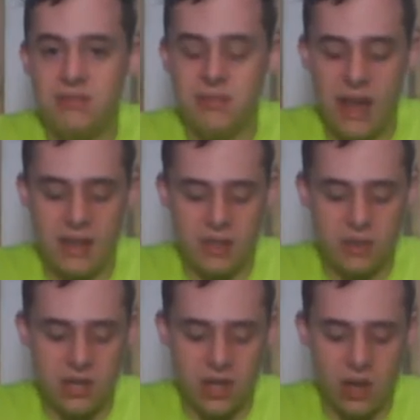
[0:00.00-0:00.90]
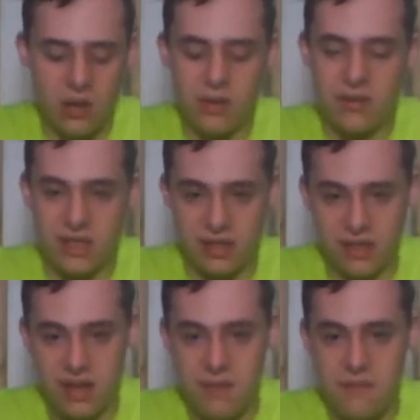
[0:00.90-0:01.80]
Yeah, this was the cloning
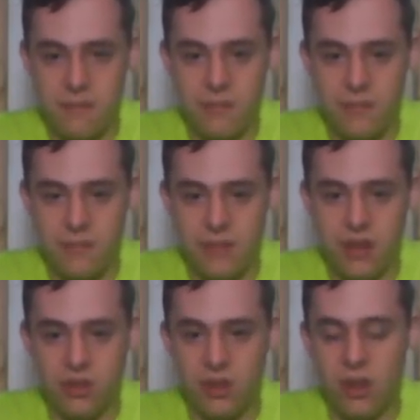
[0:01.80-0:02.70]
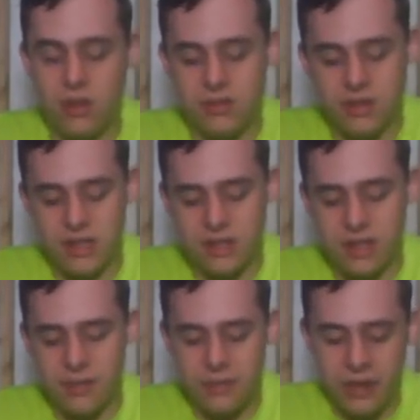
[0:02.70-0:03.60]
facility, near the cloning
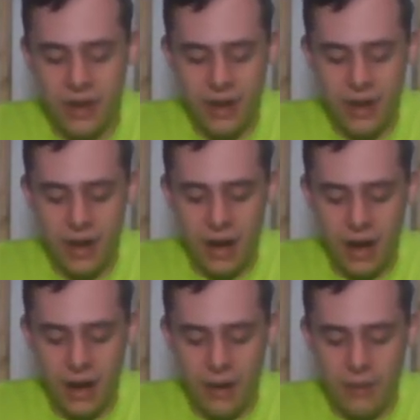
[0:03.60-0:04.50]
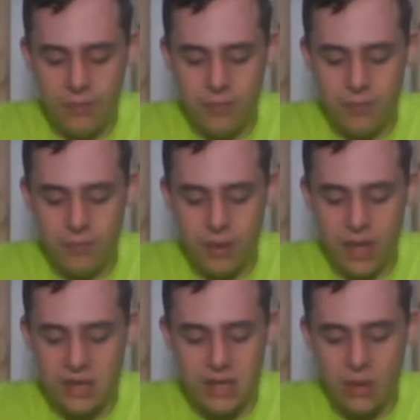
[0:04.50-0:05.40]
facility. But
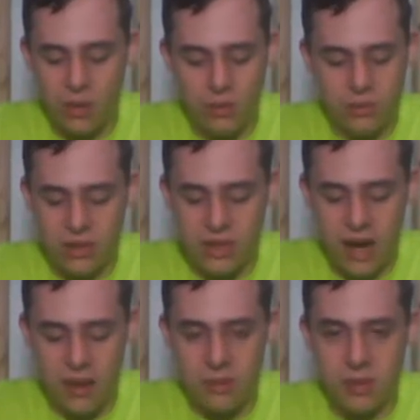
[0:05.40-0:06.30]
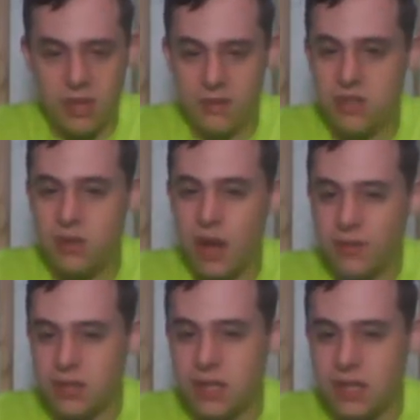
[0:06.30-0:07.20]
that's the only time I believe that you
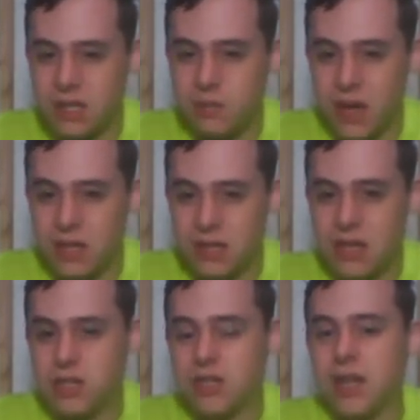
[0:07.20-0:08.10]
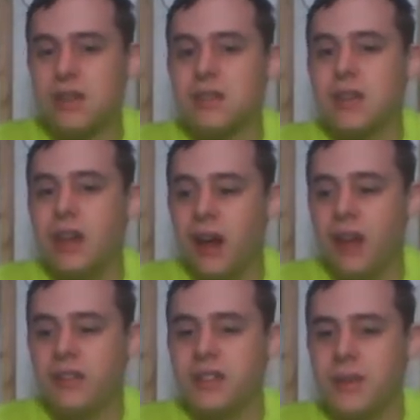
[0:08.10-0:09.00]
ever see a space station like this.
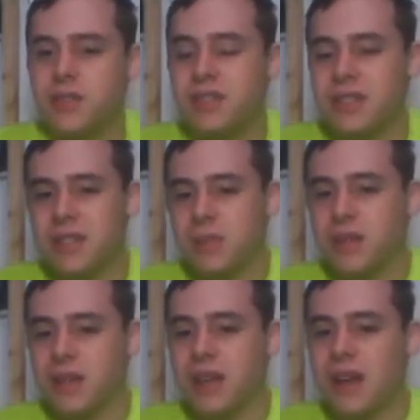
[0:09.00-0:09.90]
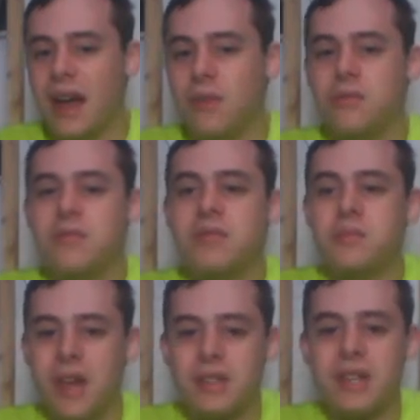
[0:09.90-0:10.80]
Other times you see something like Karut
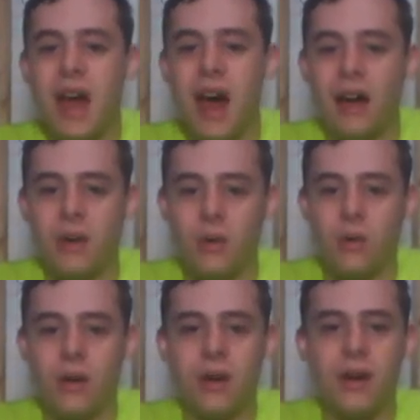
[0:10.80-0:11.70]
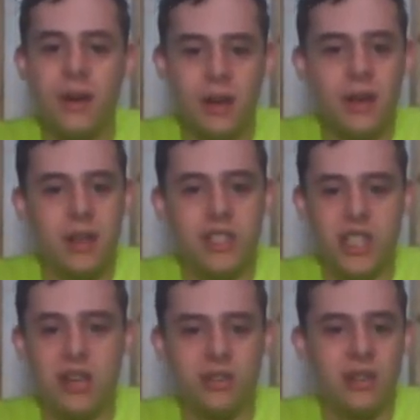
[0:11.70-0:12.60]
Space Dock or
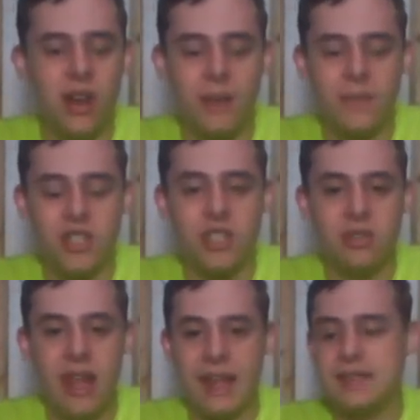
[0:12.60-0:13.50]
the Shield Gate.